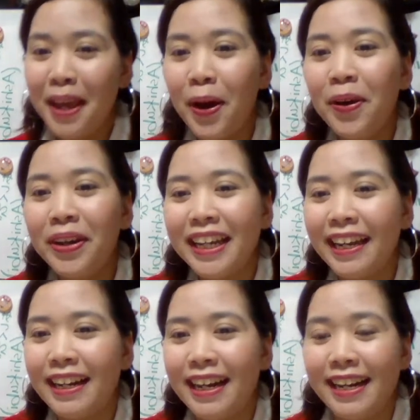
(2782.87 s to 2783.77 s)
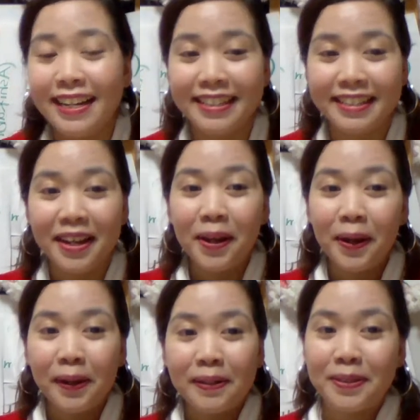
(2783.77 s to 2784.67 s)
Okay, guys.
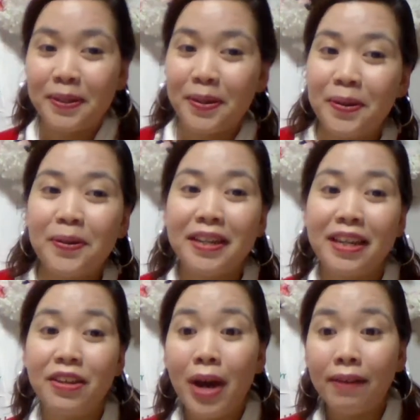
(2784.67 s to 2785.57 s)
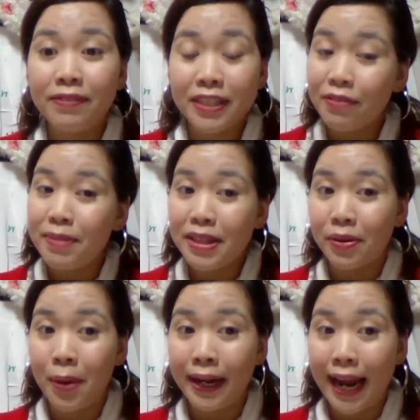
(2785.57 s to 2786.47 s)
So, you have to give me the
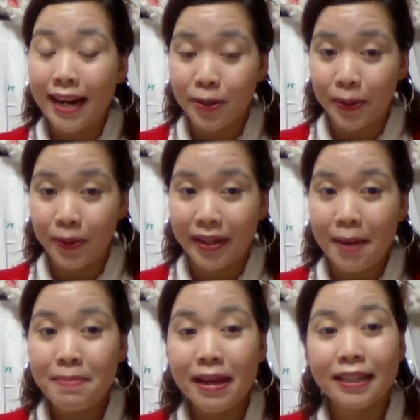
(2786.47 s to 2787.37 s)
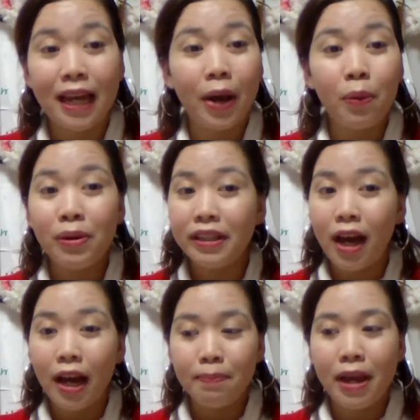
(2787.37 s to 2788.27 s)
correct answer, okay? Because I will
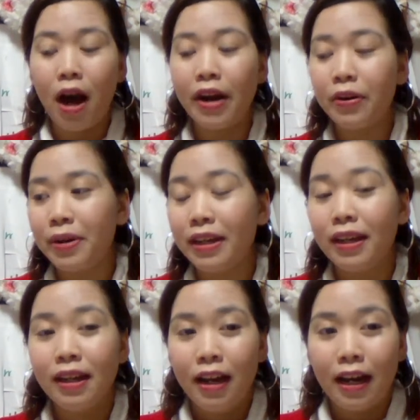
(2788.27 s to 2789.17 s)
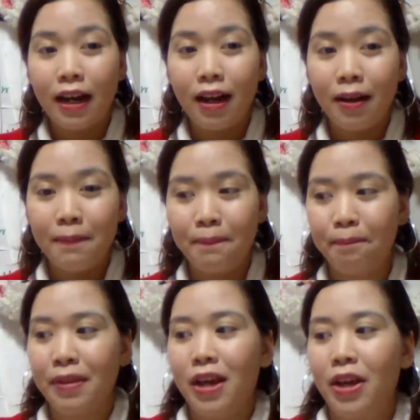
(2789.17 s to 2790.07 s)
not be honoring,
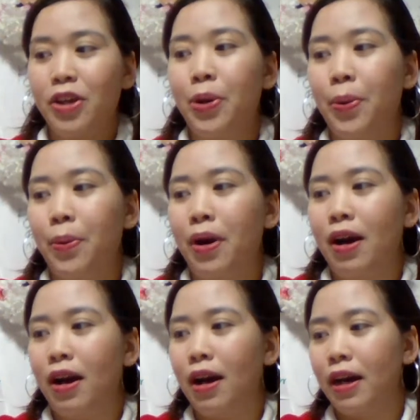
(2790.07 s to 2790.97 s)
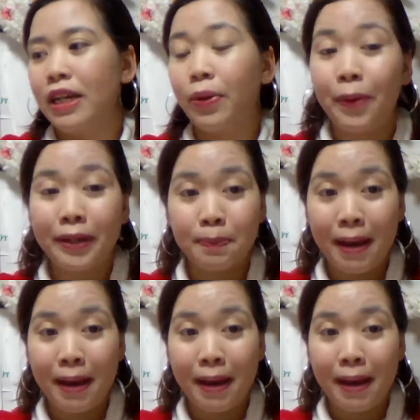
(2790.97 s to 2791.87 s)
you know, incorrect
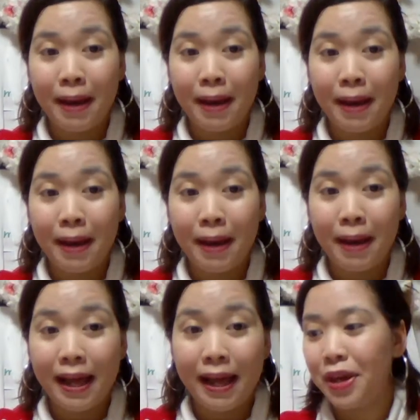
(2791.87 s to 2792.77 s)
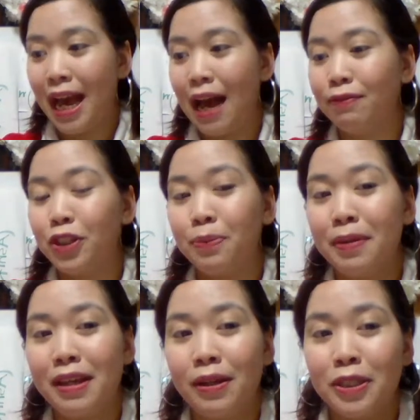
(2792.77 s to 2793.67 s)
spellings, guys.
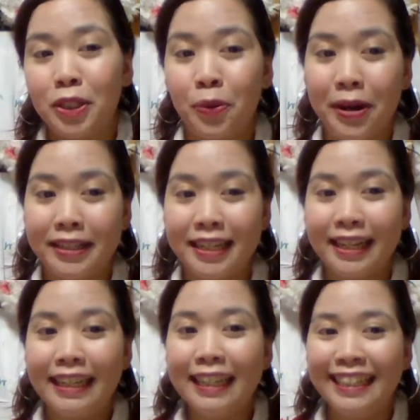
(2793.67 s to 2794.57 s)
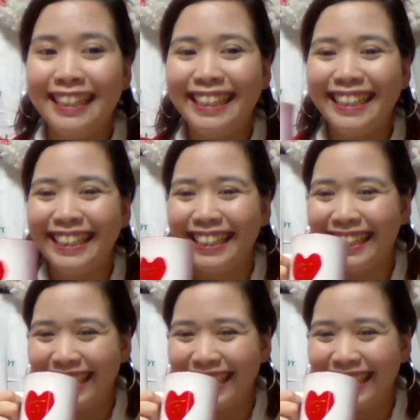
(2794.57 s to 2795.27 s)
Yes, we have to be strict.